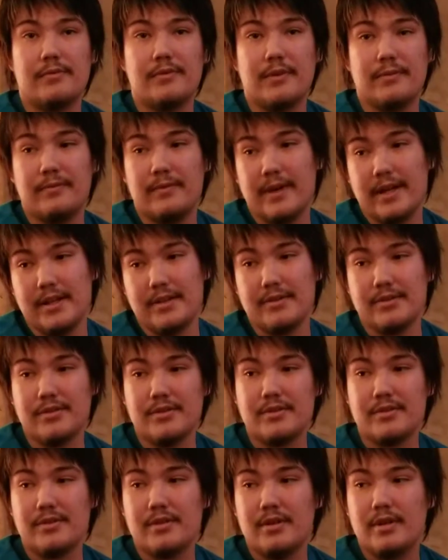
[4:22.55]

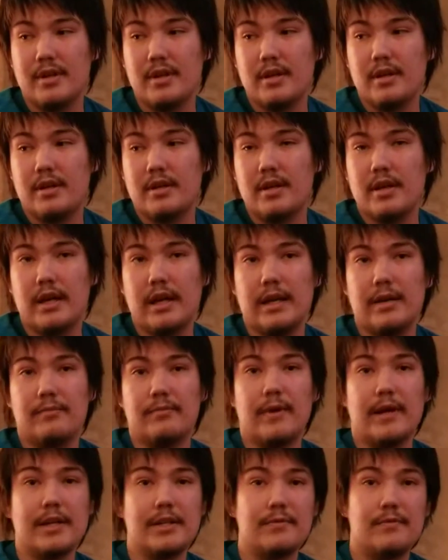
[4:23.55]
defense, and
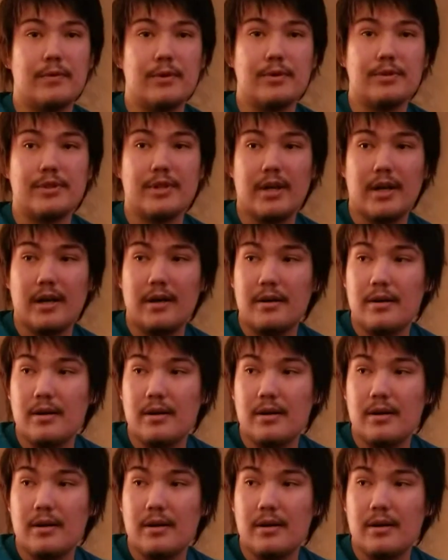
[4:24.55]
vice versa.